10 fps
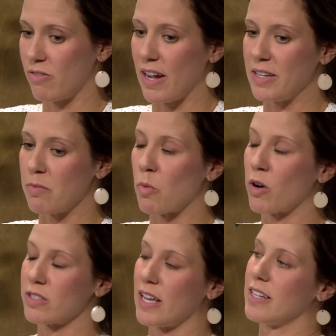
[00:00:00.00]
find it
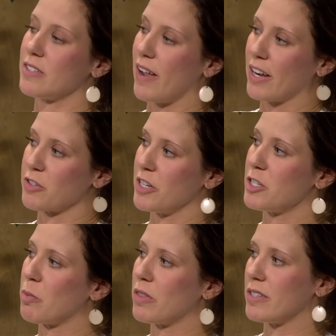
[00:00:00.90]
more satisfactory to
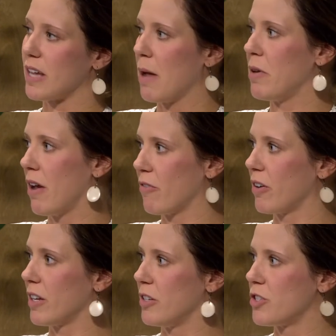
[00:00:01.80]
put the time and
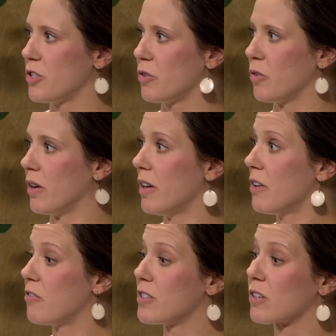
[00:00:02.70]
effort into
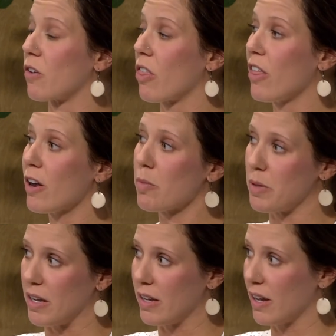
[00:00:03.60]
physical
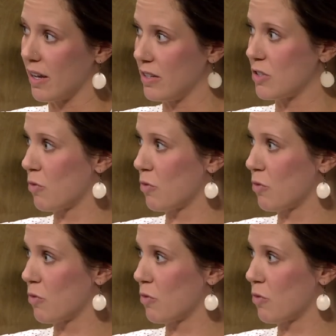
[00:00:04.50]
therapy and mm-hmm.